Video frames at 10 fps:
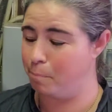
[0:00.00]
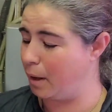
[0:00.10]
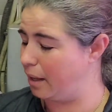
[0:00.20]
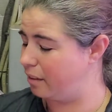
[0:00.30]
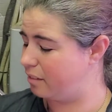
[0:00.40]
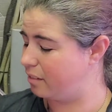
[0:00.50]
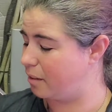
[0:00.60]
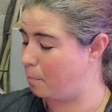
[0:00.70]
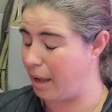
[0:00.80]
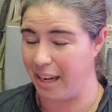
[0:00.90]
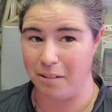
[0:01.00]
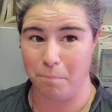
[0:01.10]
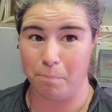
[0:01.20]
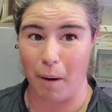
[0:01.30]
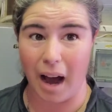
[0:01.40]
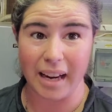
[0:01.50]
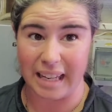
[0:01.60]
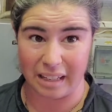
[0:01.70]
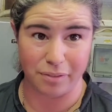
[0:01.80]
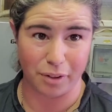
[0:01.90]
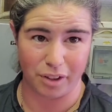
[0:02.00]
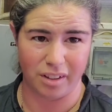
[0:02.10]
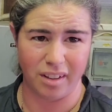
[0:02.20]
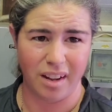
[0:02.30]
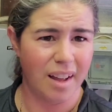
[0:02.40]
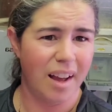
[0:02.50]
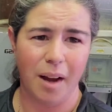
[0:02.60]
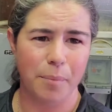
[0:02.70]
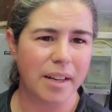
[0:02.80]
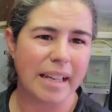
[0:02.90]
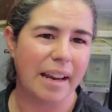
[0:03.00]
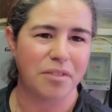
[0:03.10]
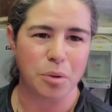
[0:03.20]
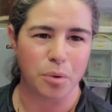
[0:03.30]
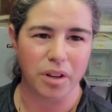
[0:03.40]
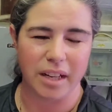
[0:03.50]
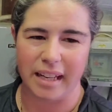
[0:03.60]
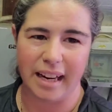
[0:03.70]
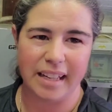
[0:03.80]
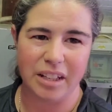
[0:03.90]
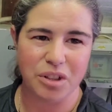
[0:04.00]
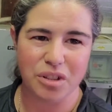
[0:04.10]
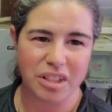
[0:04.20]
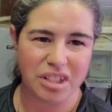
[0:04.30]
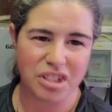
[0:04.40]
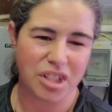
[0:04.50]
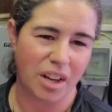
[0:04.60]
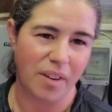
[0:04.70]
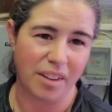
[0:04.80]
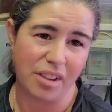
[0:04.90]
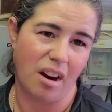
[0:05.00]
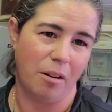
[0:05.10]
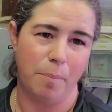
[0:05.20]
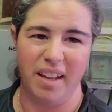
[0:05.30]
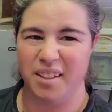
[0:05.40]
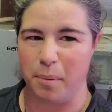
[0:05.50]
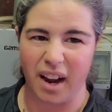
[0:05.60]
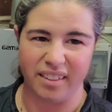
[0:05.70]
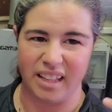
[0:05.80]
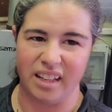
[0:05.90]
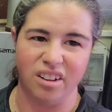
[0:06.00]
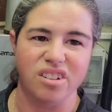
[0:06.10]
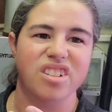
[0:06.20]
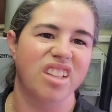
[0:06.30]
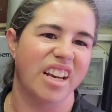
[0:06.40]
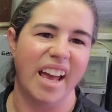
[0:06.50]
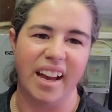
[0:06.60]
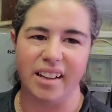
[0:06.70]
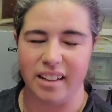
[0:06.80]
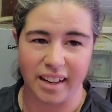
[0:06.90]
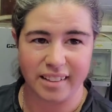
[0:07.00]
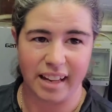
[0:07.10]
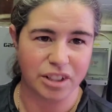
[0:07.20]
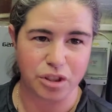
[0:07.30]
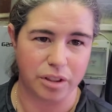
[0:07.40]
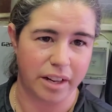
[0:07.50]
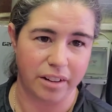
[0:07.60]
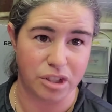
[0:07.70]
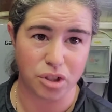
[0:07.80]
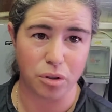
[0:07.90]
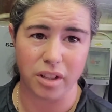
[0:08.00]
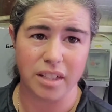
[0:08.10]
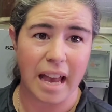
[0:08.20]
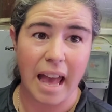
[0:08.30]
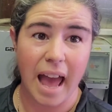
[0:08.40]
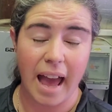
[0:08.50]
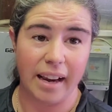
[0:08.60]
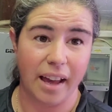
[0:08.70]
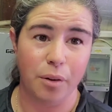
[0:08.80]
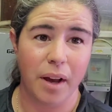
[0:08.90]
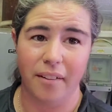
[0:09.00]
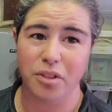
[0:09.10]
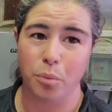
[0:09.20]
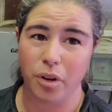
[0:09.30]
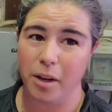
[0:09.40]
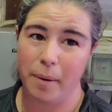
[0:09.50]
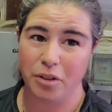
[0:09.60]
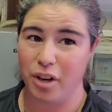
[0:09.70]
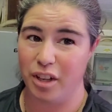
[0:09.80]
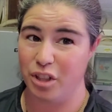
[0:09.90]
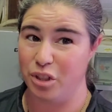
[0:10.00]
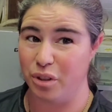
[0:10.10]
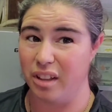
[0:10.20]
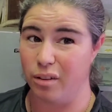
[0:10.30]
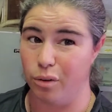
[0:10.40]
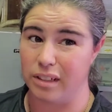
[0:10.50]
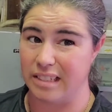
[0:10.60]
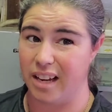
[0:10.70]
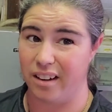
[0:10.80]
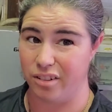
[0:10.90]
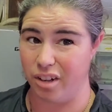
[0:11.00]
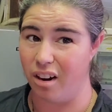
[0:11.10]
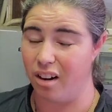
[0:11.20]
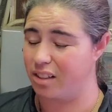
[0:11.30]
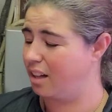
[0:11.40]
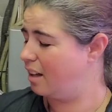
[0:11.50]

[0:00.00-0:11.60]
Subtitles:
but the main body of her, I'm not going to have to worry, and I can usually just shave out the armpits, behind the ears, the neck, and I can take certain areas short, and I don't have to worry about trying to do the whole entire dog.